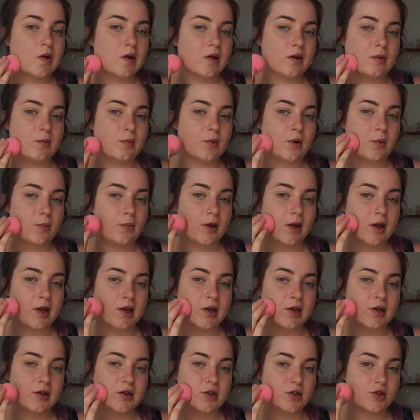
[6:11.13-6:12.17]
I'm not
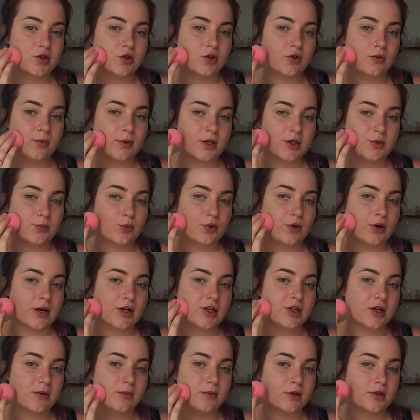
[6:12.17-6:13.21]
applying too much
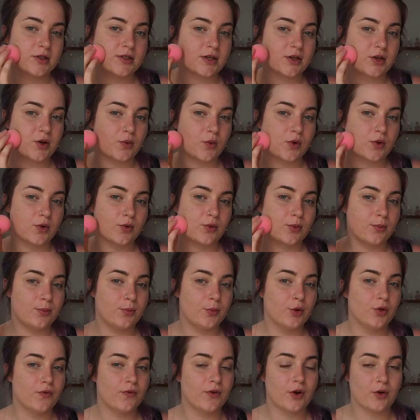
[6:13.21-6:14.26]
pressure because I don't want to
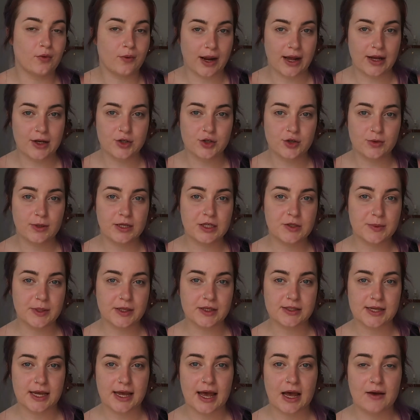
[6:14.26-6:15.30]
move it around too much
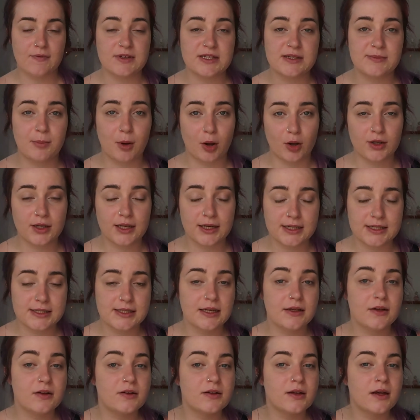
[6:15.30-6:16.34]
because I have spot
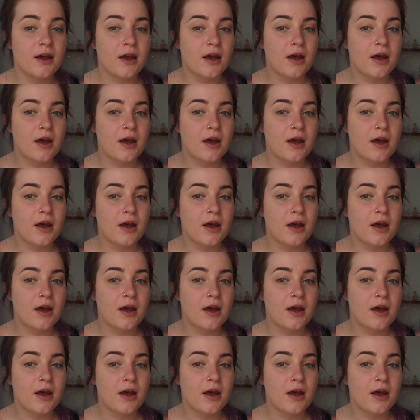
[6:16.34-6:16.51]
concealed,